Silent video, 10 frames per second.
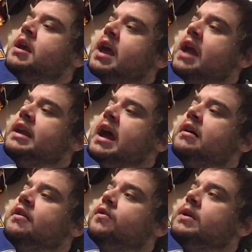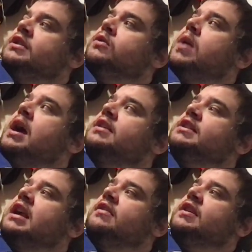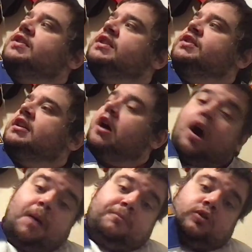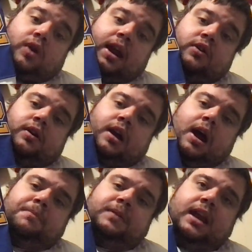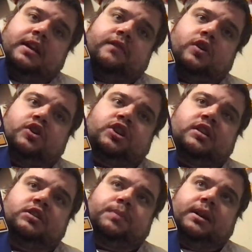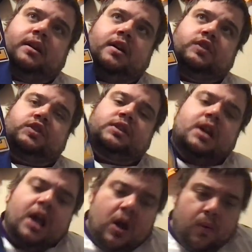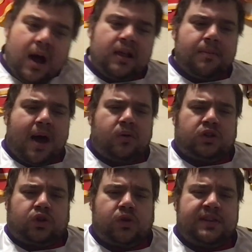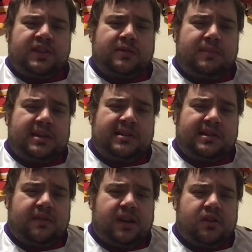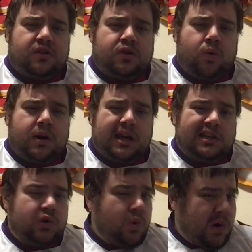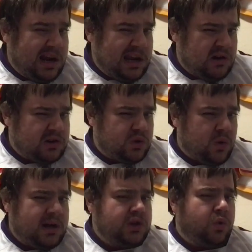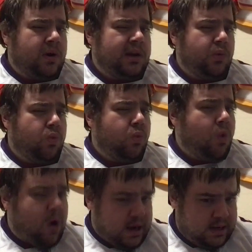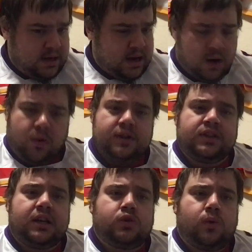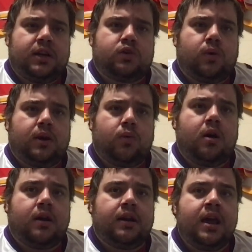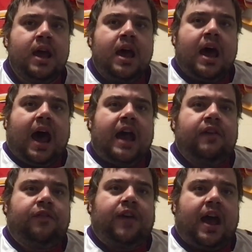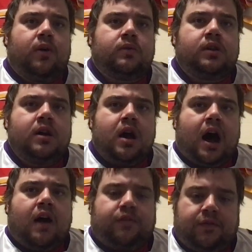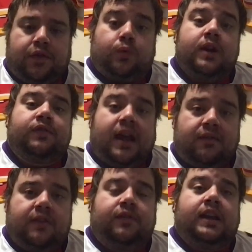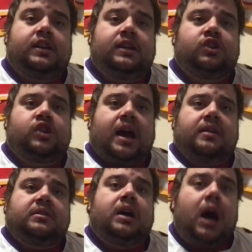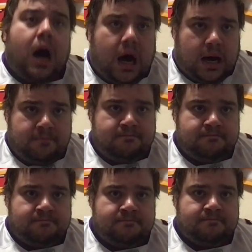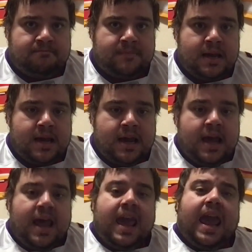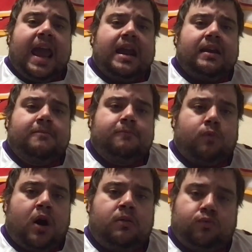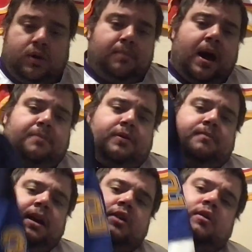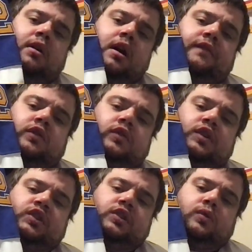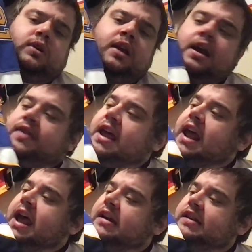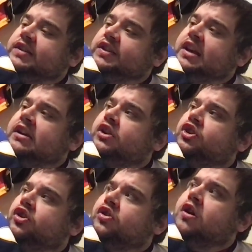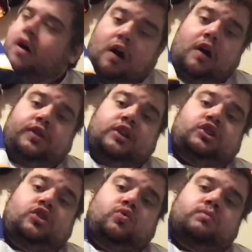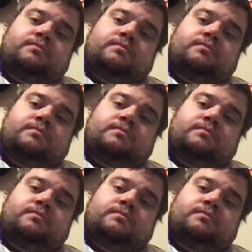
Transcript: And yeah, the reason why I say this is an upgrade or an updated version is because, well, about Christmas of either 2020 or 2021, I want to say 2021, I found off of thriftheavenvintage.com a, well, Reebok Premier of Chris Stewart that had his signature on the two.